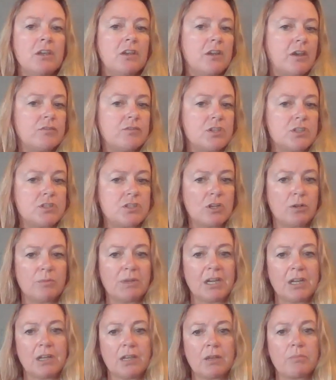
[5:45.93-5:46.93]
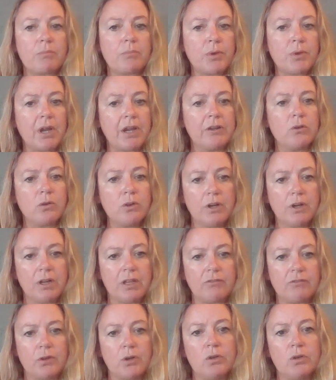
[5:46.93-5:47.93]
of determining
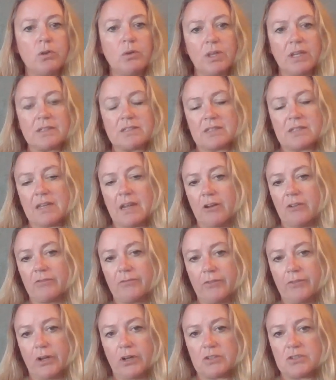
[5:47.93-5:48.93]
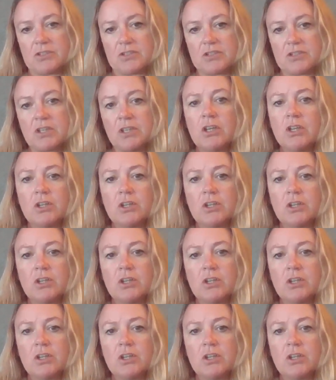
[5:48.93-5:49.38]
priority for who gets care first.